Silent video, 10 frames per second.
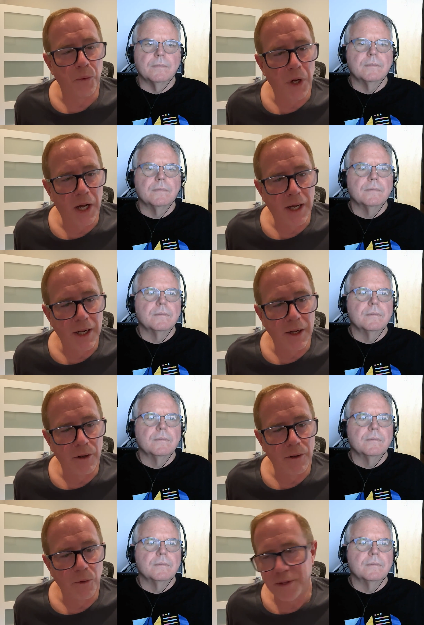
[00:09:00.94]

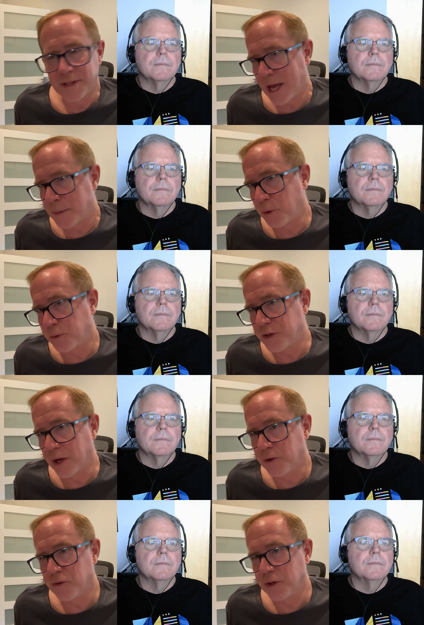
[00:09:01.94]
Speaker 1: uh, what the app host
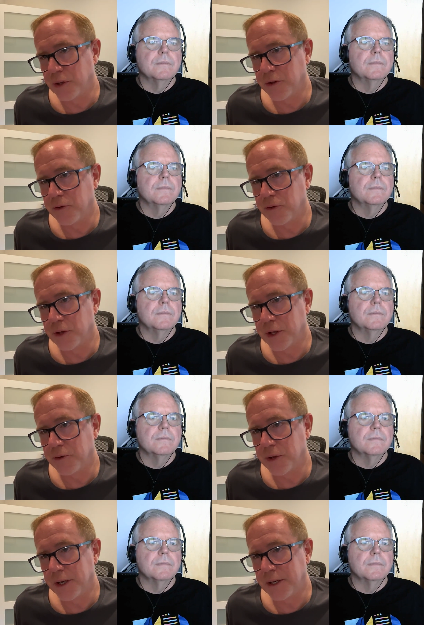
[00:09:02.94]
does is
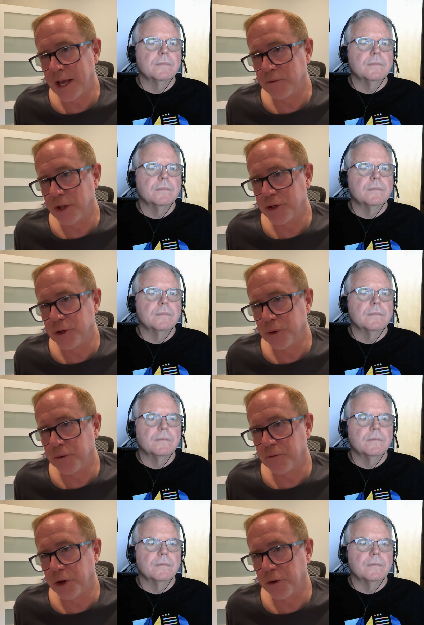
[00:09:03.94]
it, it kind of lets you
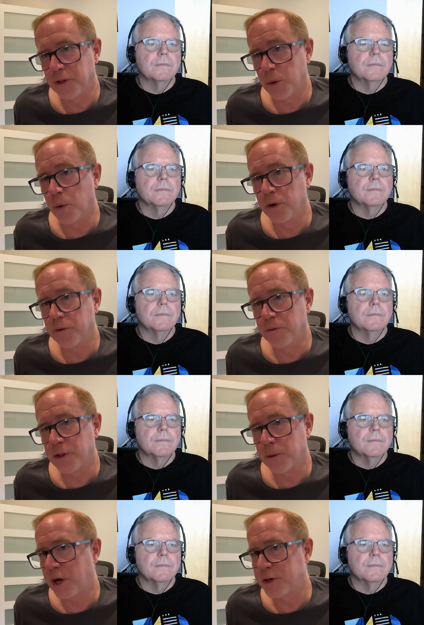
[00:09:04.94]
configure the order
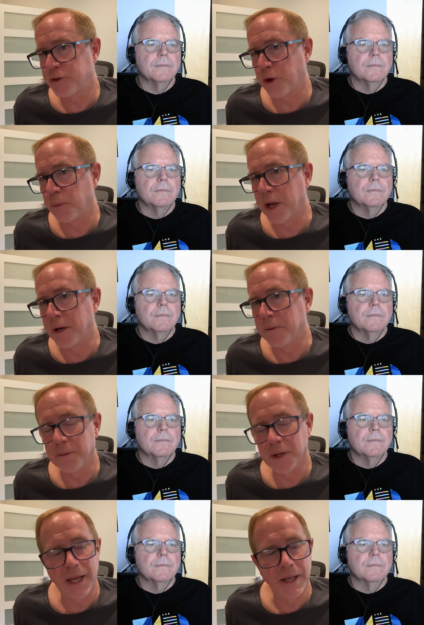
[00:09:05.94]
that the projects all run.
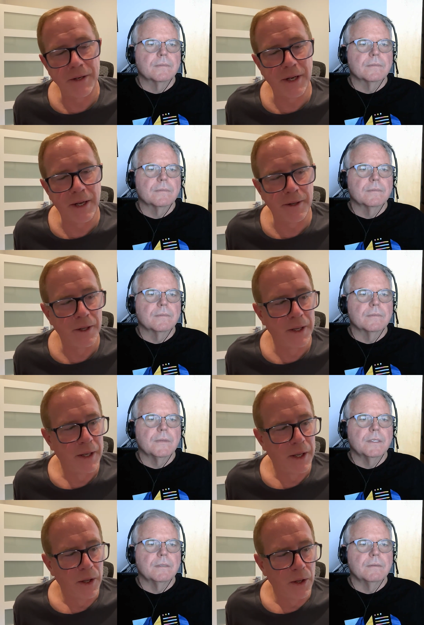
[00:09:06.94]
And uh,
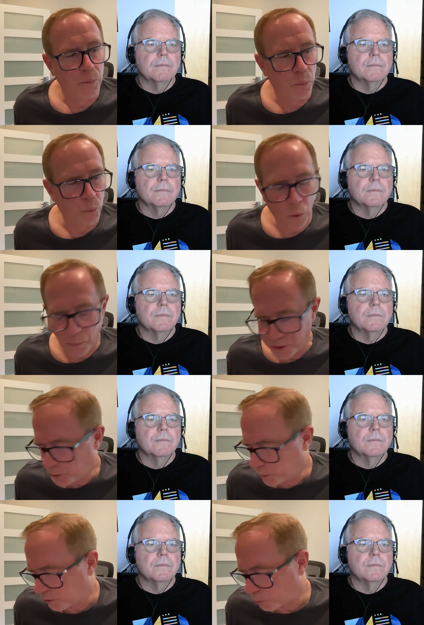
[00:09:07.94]
what we
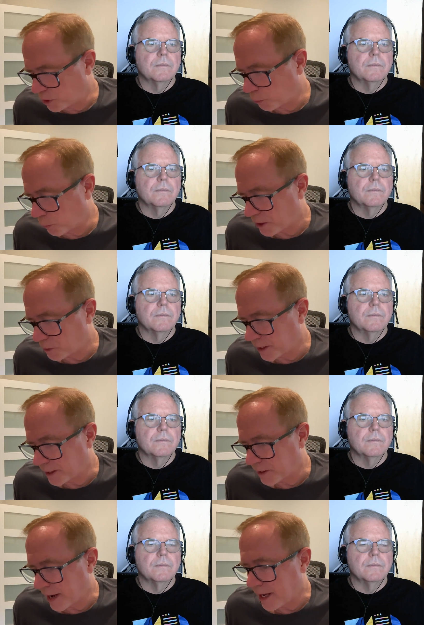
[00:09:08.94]
do is when you right click
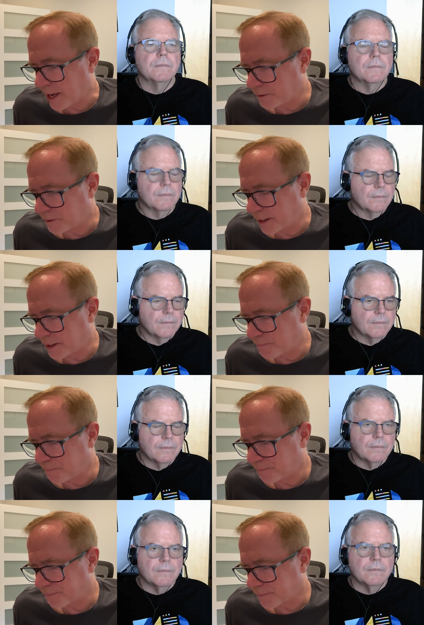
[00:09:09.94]
and add
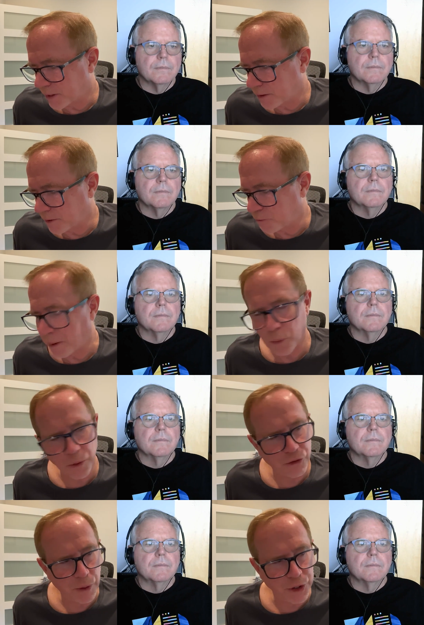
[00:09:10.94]
um, Aspire
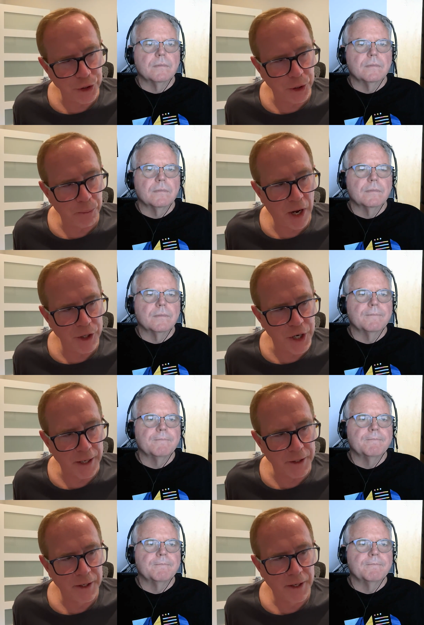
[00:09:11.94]
orchestration to your project,